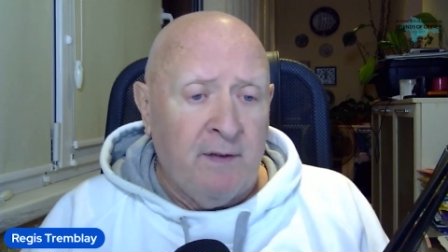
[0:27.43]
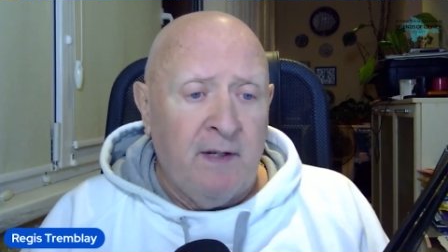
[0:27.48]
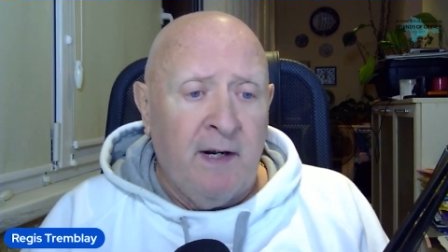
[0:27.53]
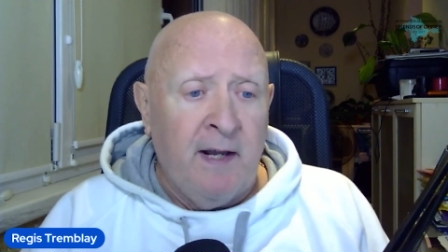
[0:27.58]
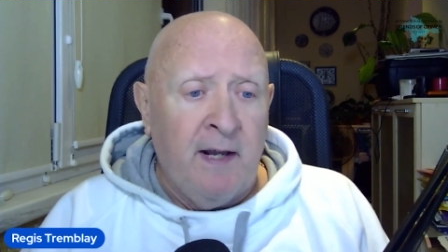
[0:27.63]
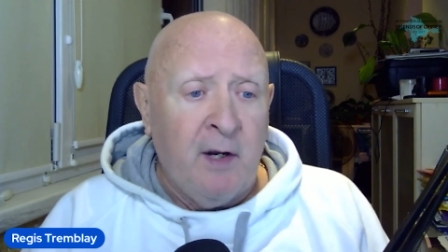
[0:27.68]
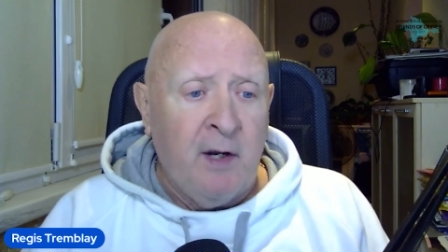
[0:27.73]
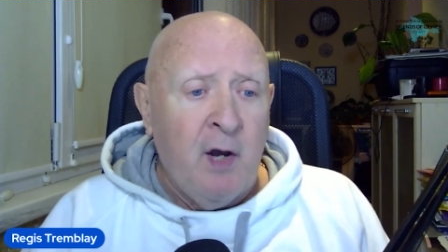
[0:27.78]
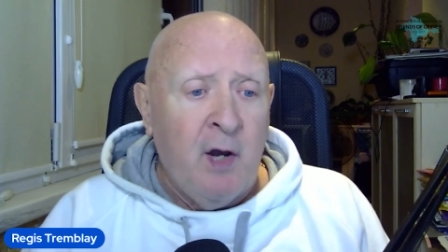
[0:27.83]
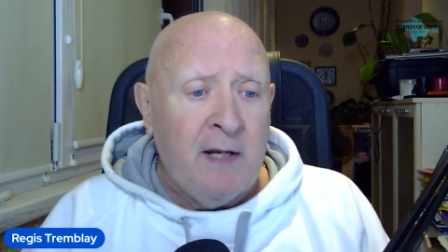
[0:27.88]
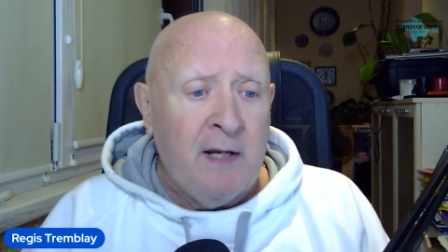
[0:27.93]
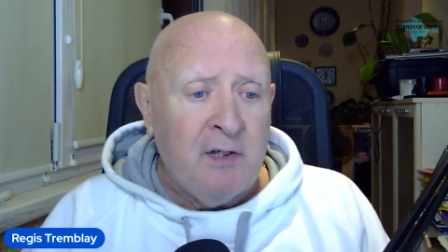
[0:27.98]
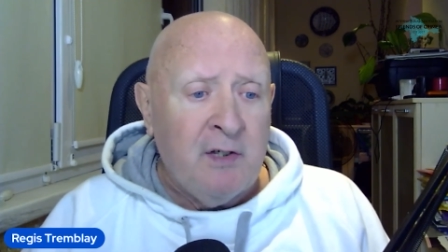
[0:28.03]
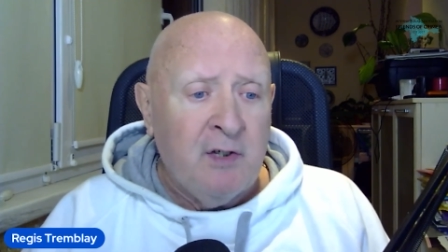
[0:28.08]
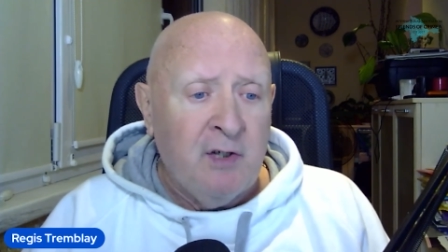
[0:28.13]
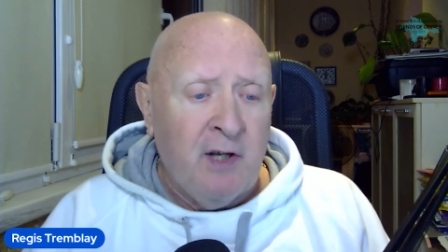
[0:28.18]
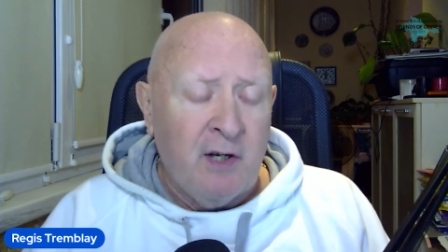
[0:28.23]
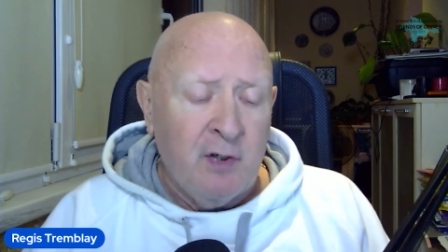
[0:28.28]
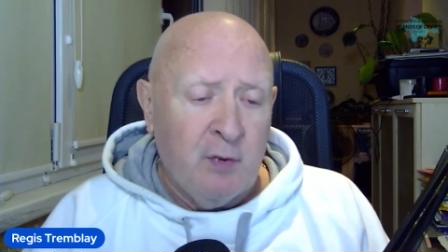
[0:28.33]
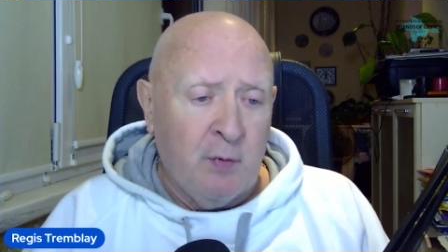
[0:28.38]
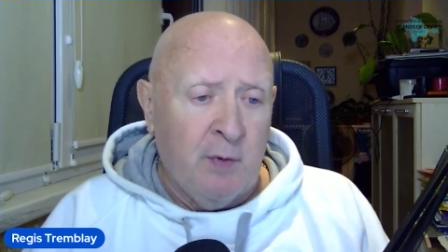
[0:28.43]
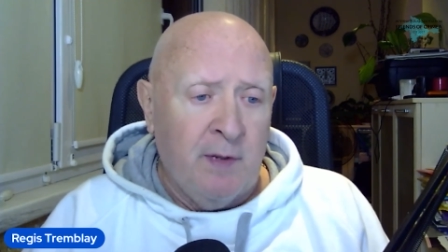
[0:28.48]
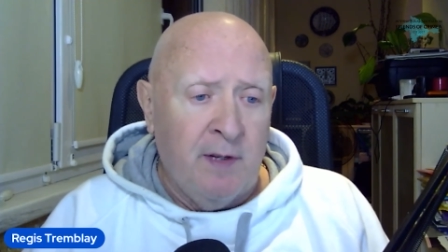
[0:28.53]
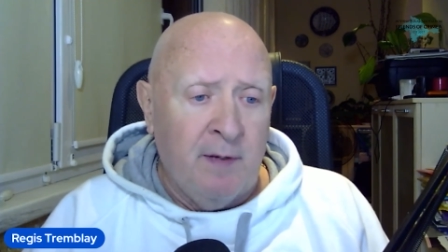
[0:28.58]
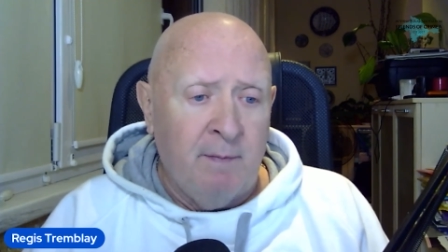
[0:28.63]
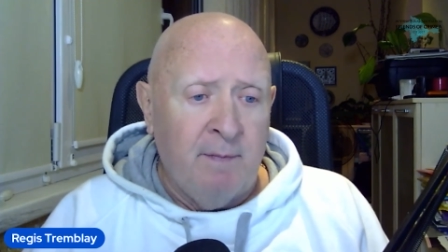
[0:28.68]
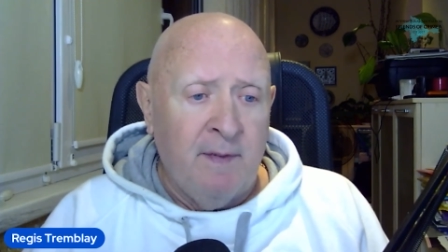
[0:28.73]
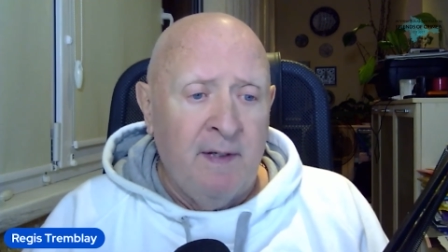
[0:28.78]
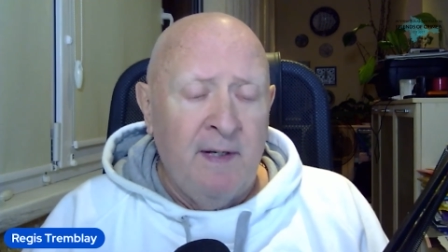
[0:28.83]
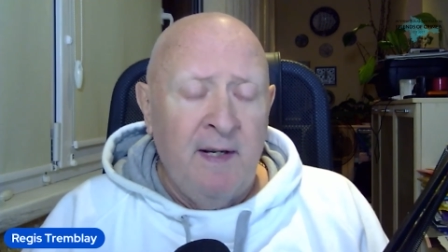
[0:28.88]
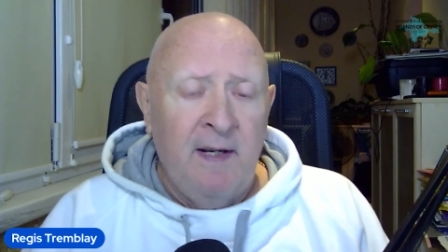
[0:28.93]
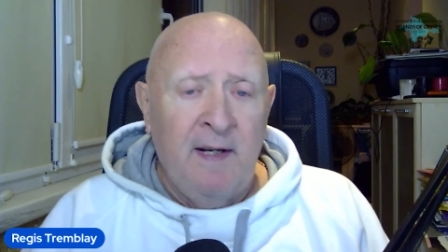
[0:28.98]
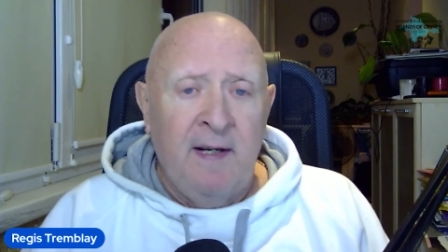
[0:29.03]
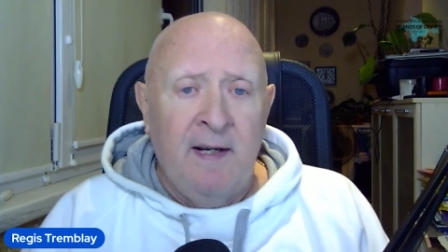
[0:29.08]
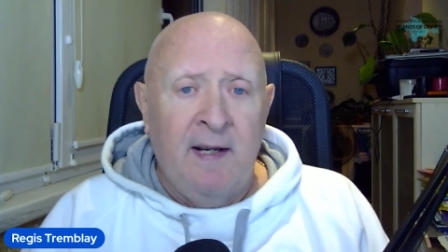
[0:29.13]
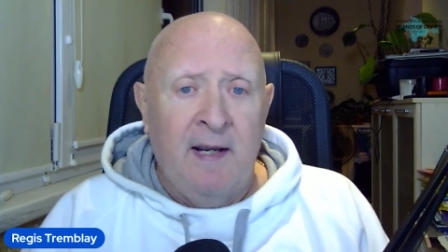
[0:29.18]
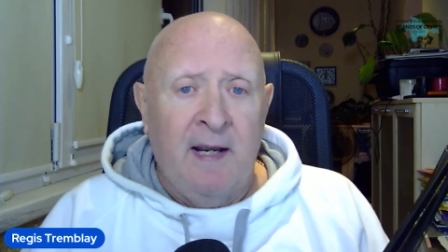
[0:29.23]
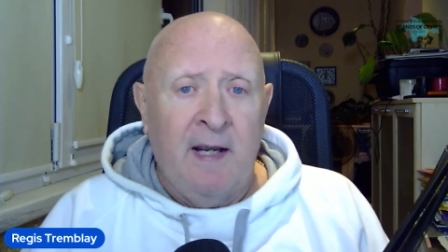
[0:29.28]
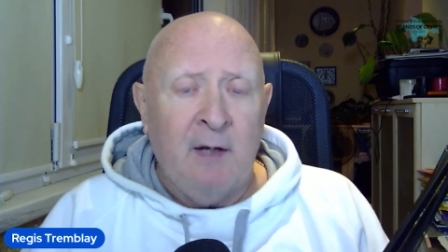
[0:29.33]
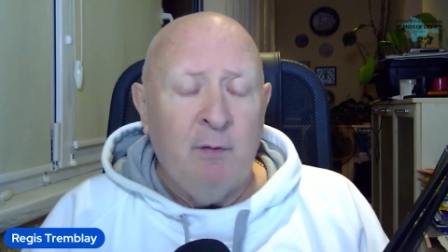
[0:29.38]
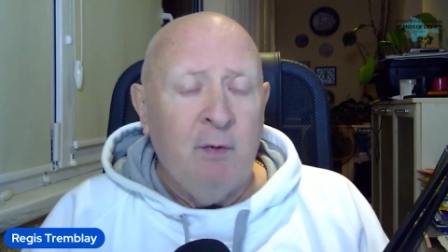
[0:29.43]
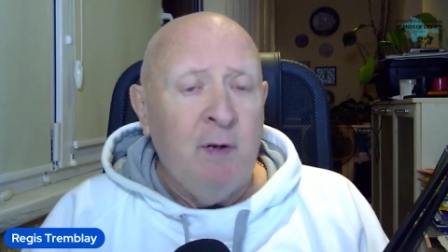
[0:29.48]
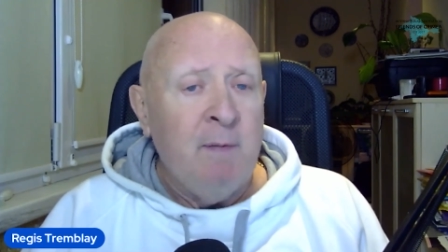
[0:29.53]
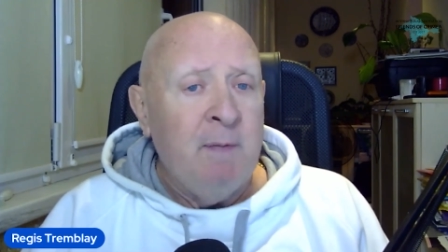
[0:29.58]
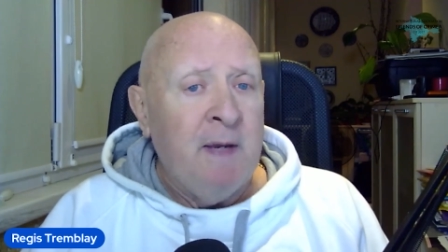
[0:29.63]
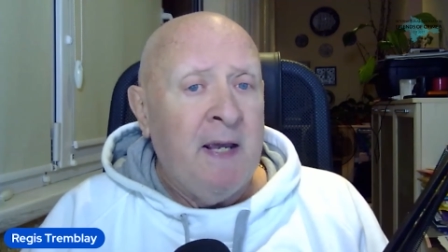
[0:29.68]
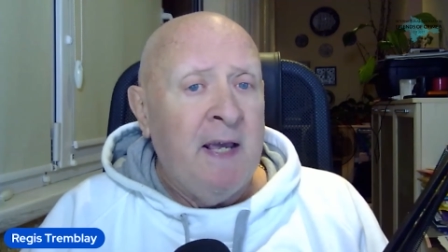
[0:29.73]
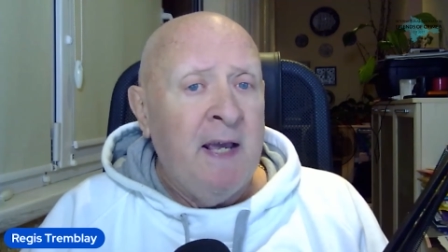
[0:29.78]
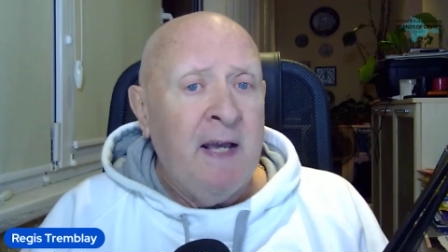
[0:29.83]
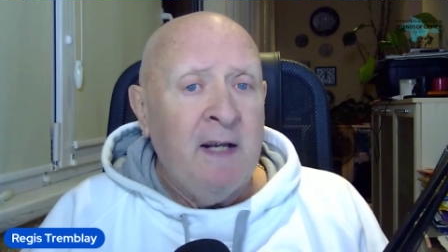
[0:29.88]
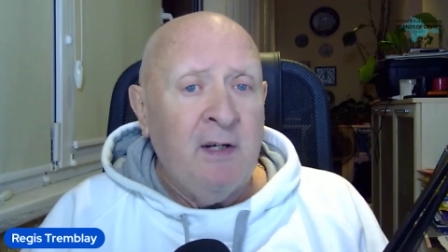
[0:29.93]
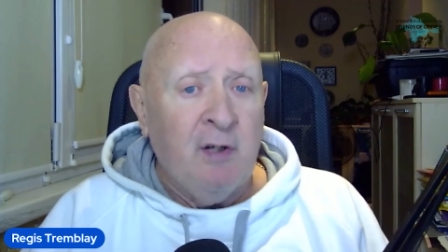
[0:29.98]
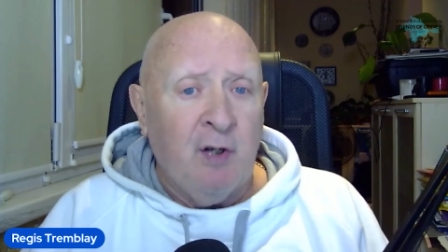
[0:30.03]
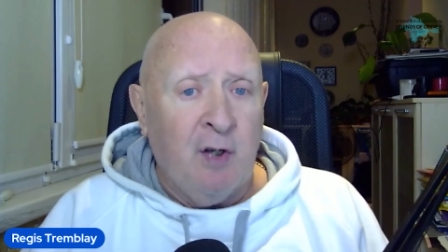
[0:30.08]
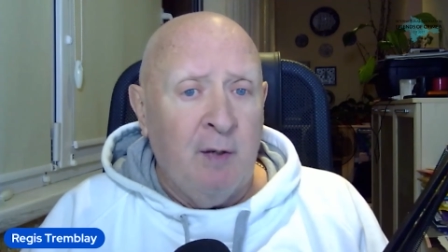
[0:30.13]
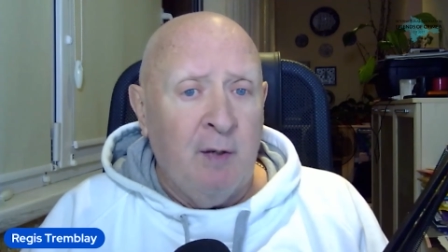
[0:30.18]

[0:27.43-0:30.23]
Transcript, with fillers: that I got in touch with him and we began to.